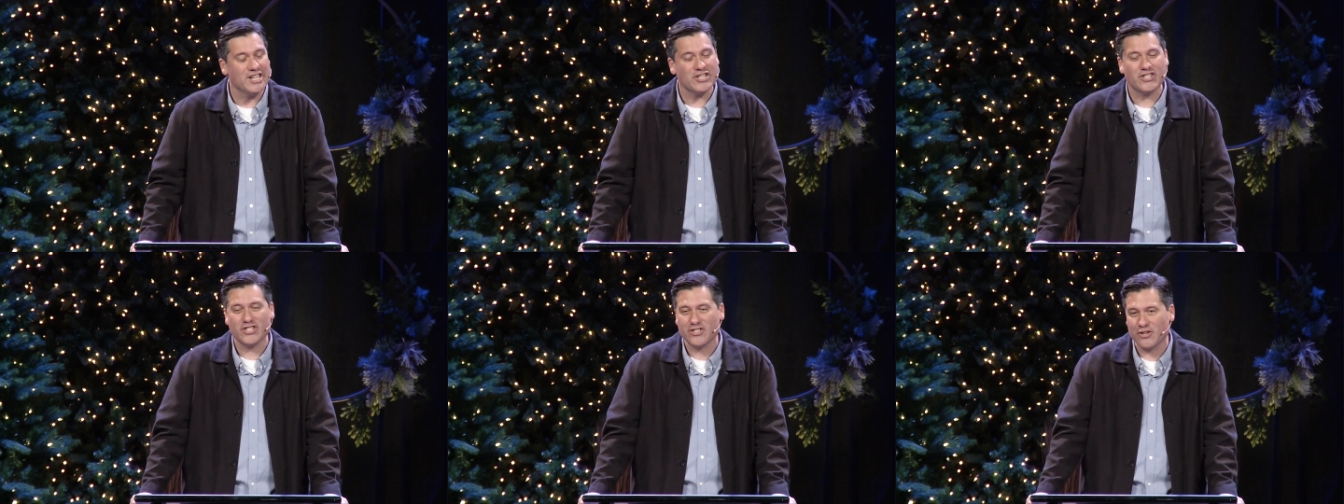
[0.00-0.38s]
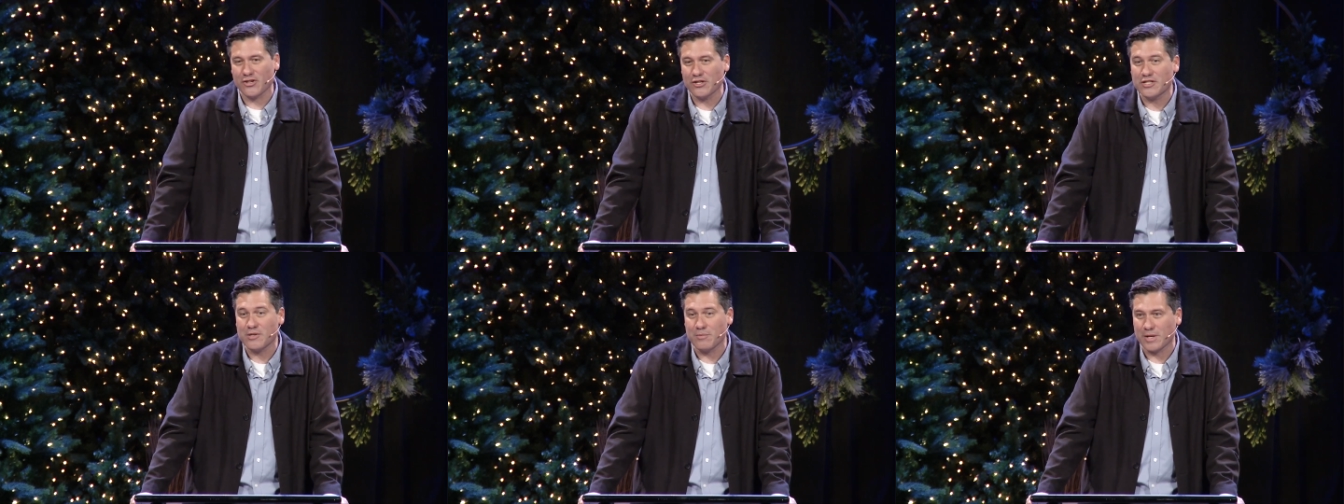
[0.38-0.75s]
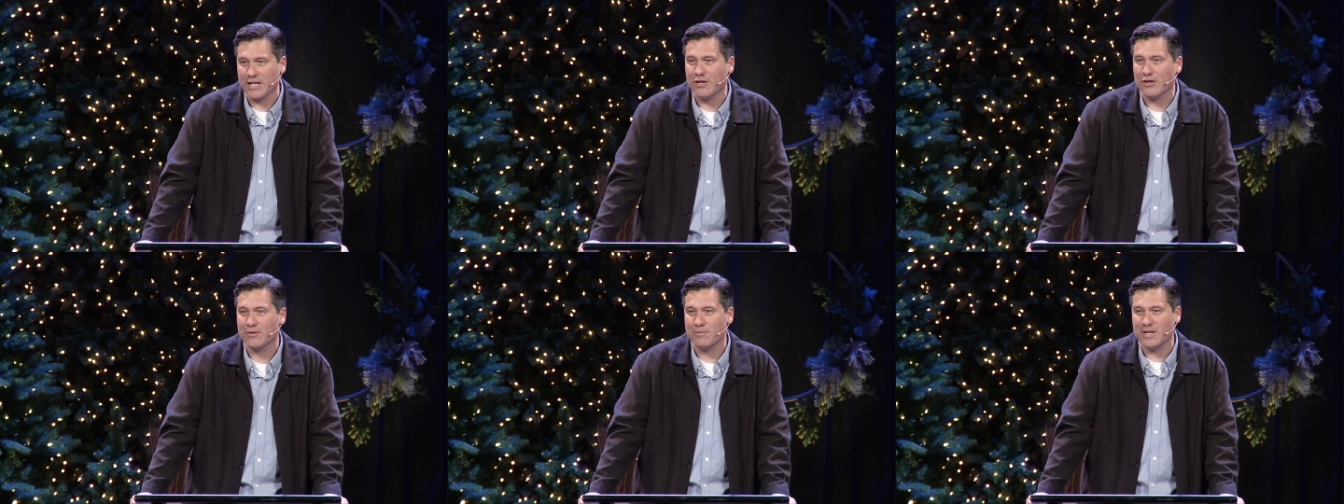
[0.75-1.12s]
she turned to me,
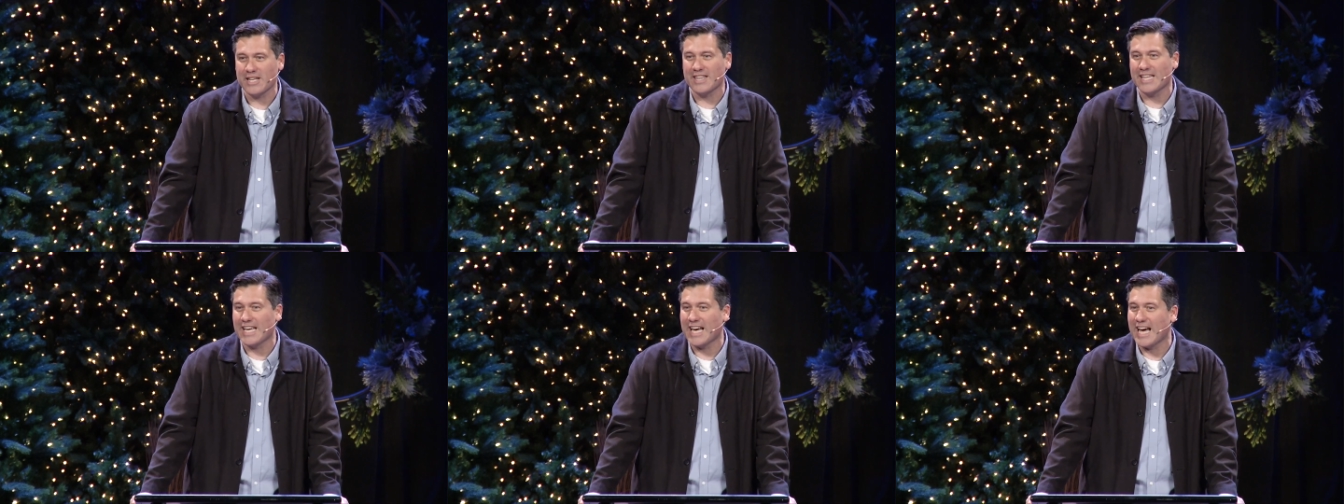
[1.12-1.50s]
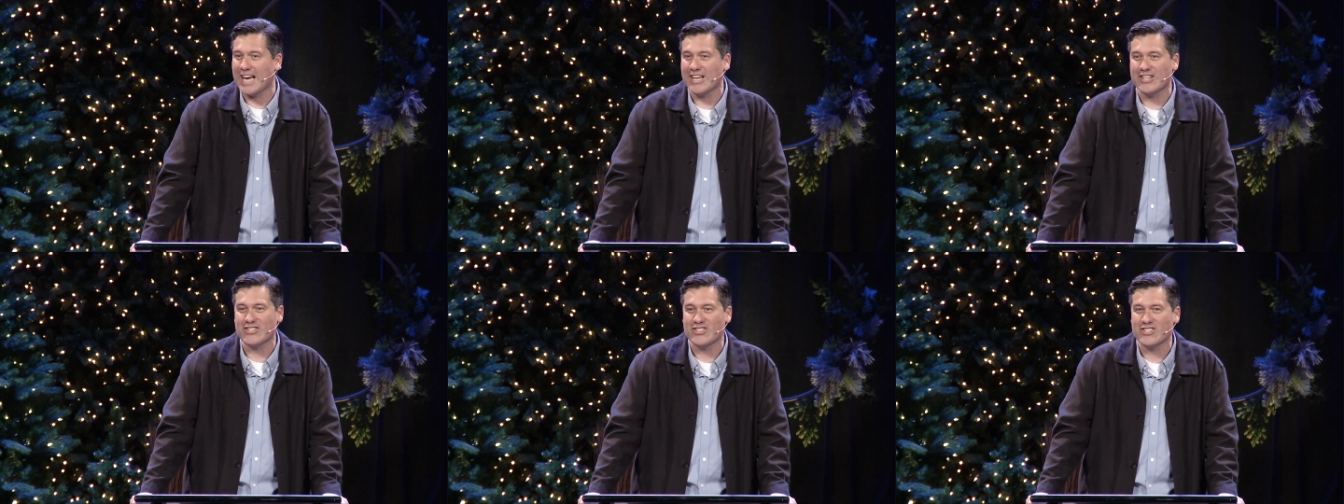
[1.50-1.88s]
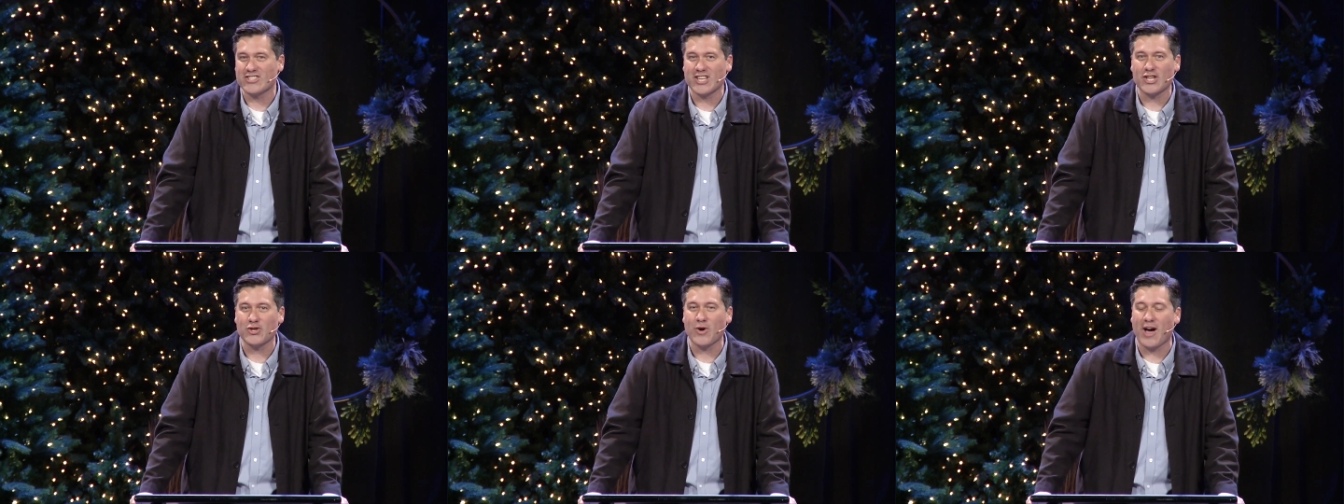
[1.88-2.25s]
looked me in the eye, and she
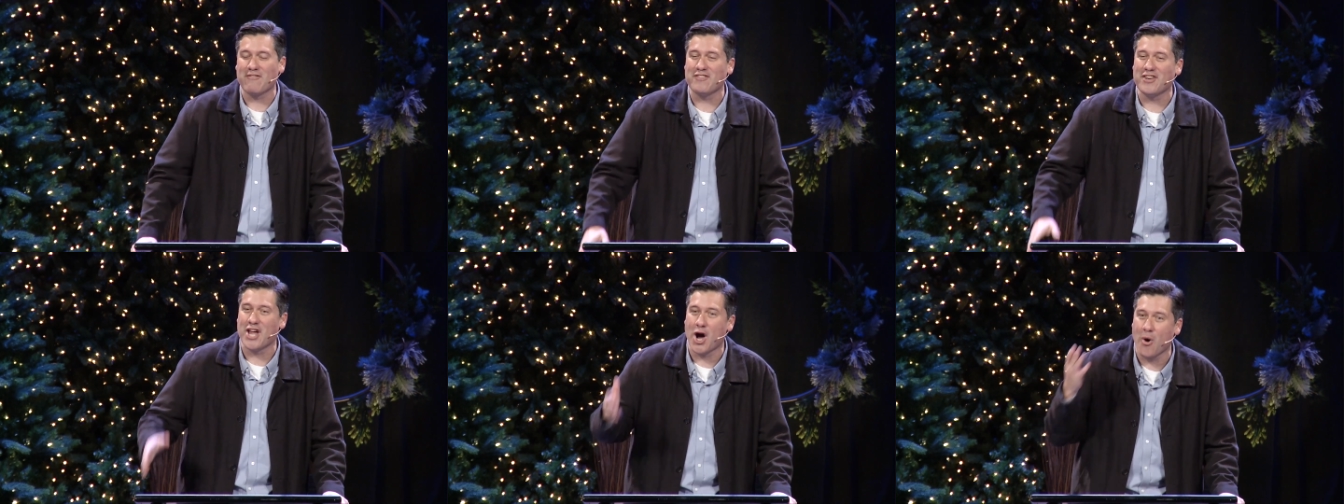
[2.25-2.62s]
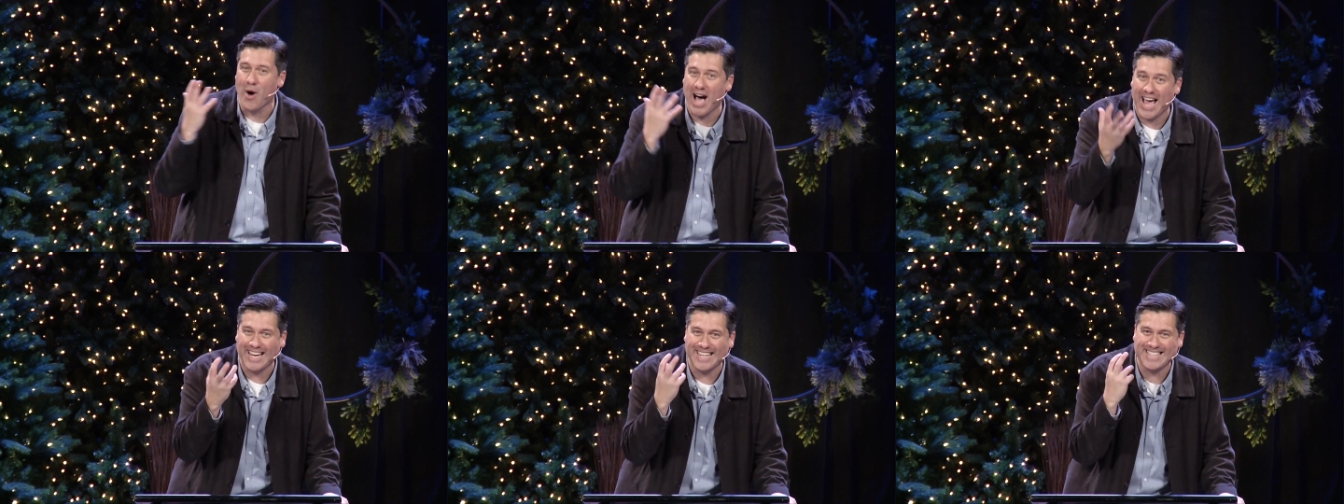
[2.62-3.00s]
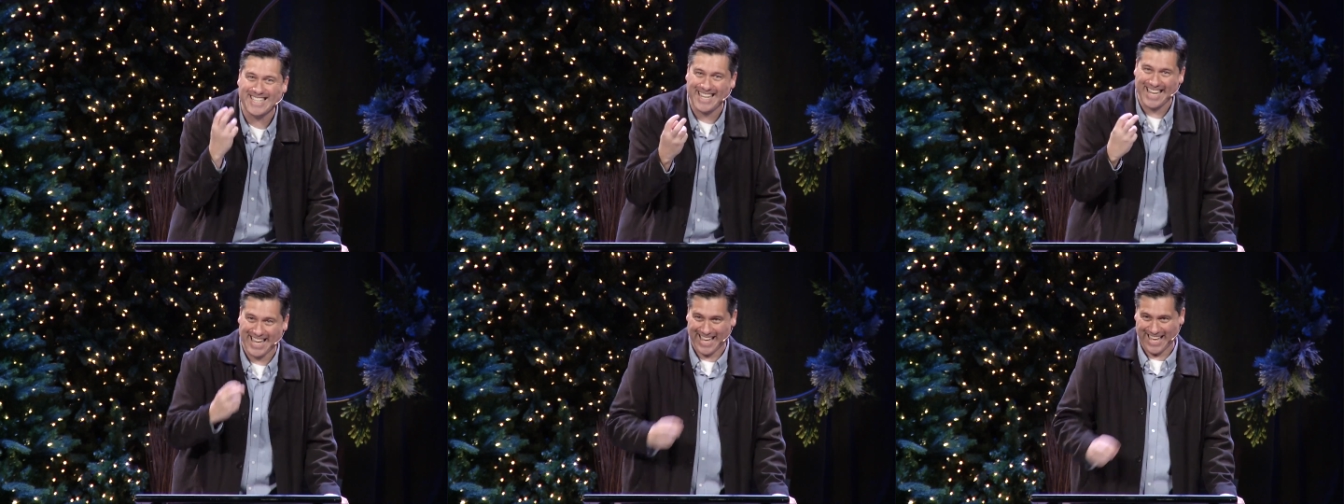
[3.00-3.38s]
said, You have no
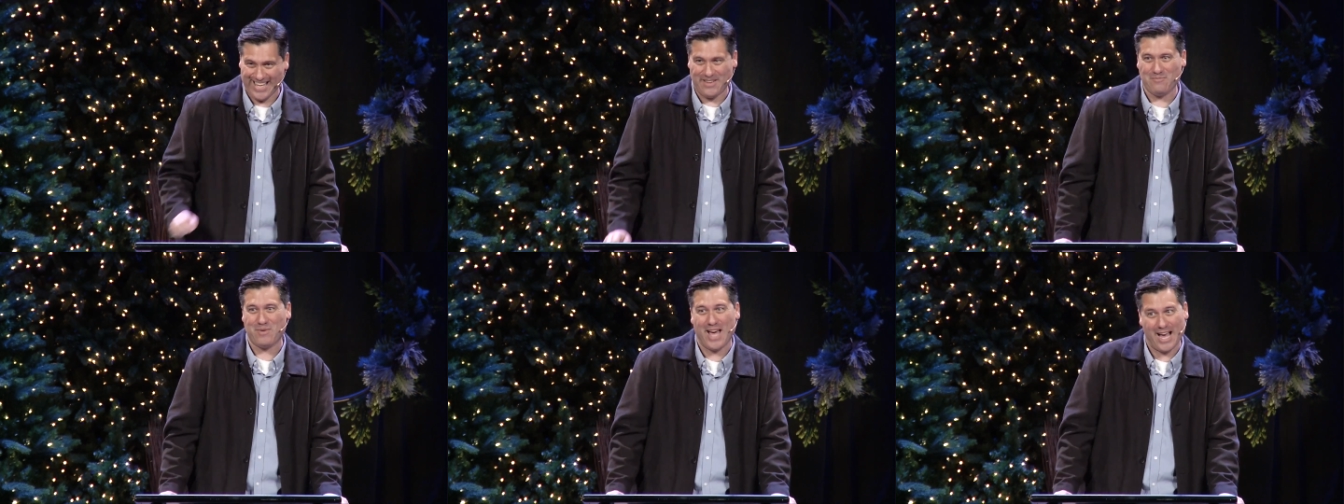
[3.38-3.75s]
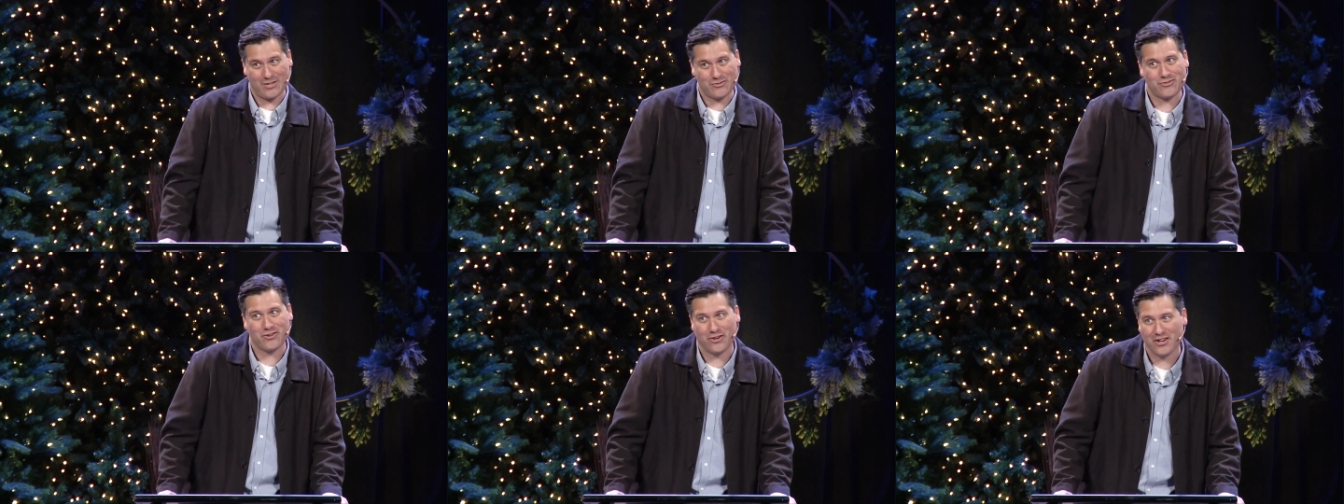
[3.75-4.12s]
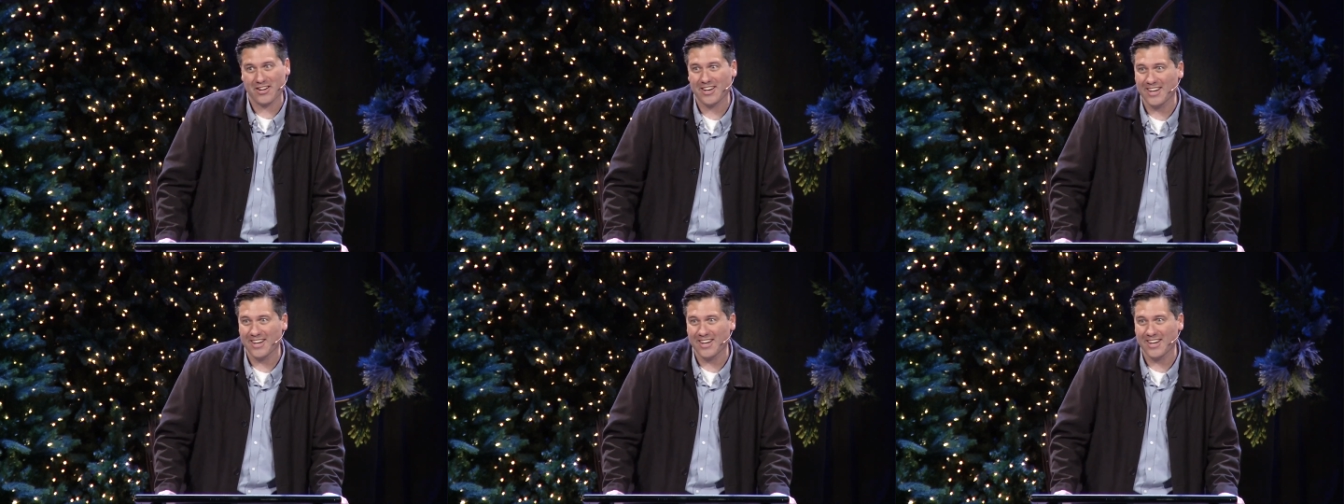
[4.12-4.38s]
idea, Pastor.